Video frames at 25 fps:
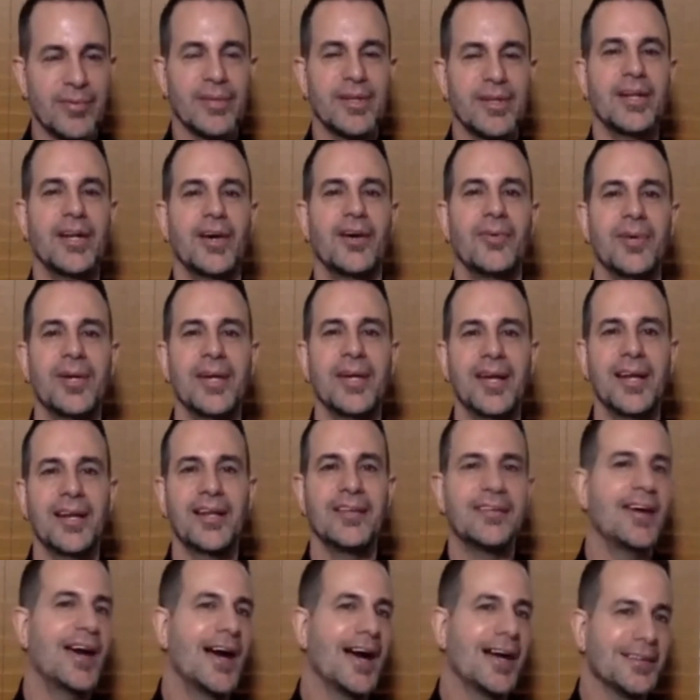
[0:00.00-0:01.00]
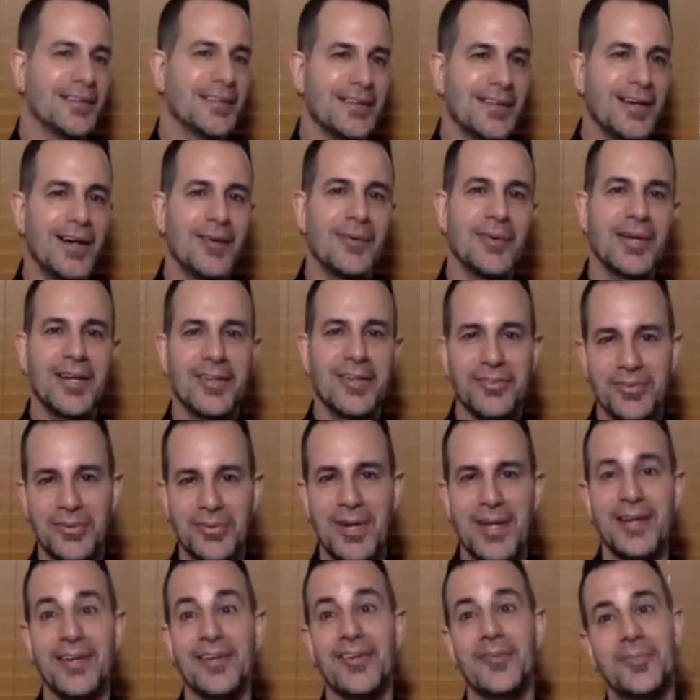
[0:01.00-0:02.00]
We get attacked a lot, we get
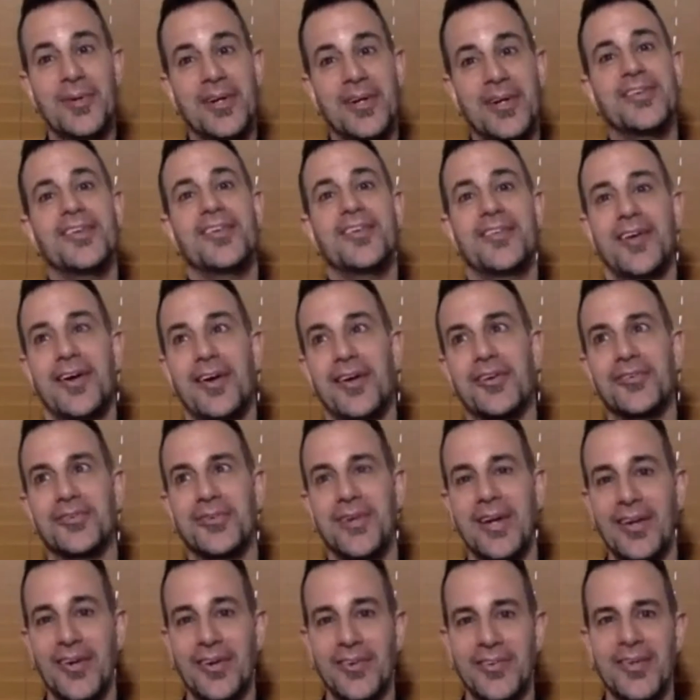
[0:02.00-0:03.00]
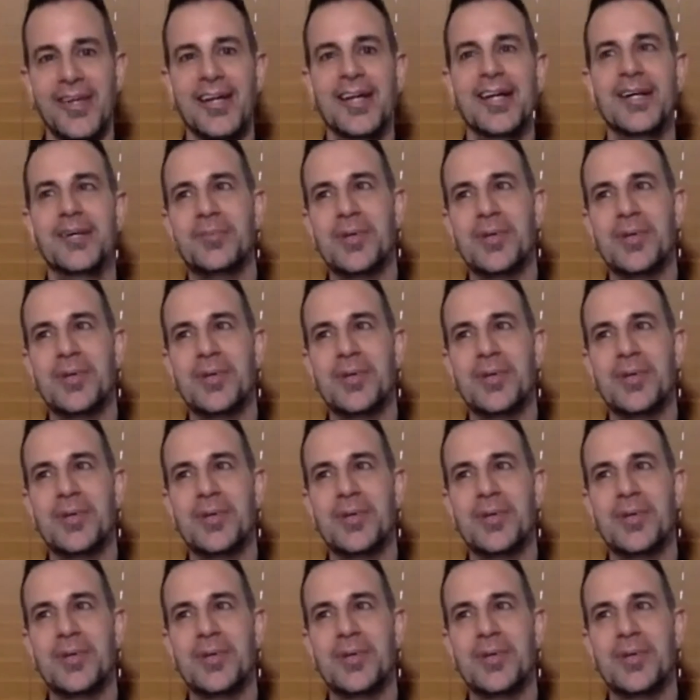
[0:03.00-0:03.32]
shredded, especially sales trainers.